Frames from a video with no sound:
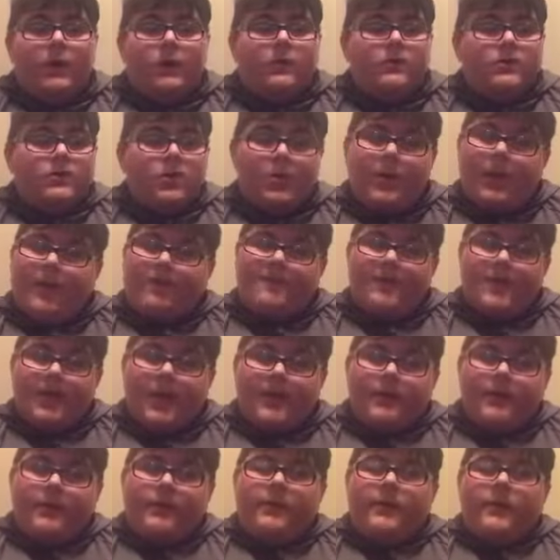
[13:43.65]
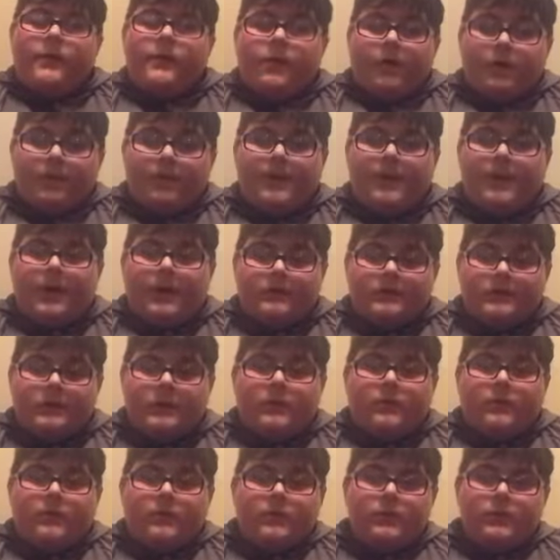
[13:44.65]
do it at the end of part
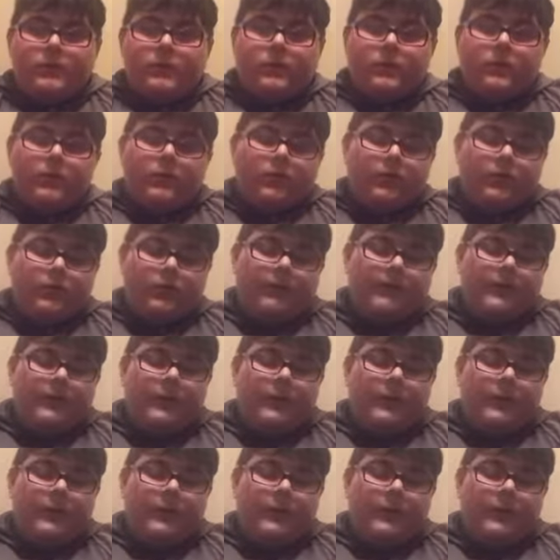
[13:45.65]
2, or